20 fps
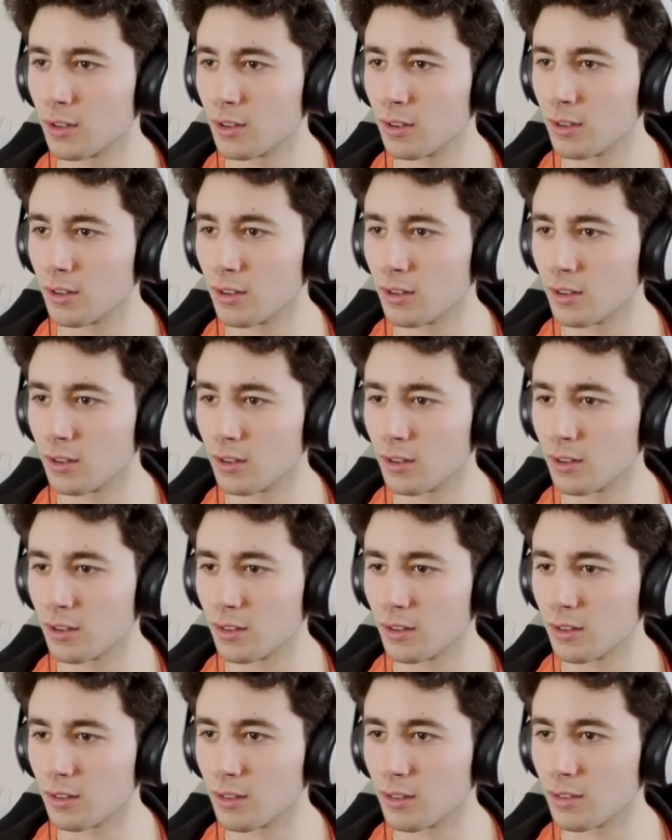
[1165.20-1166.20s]

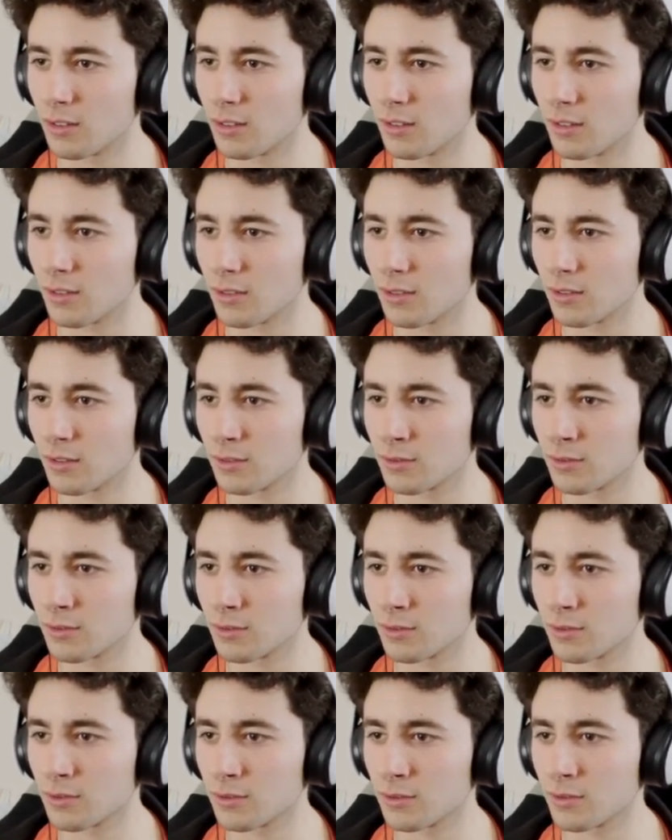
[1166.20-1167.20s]

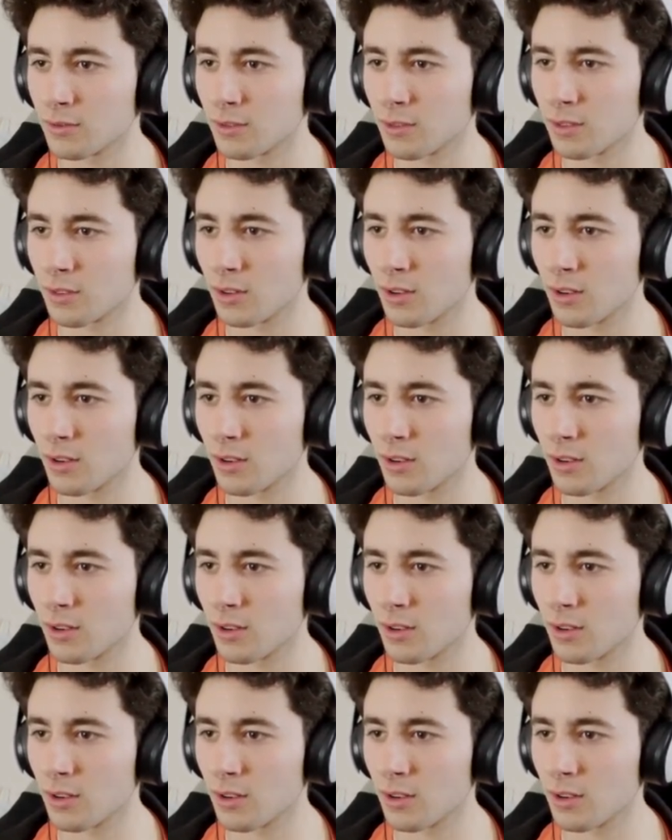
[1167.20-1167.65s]
Nothing is said.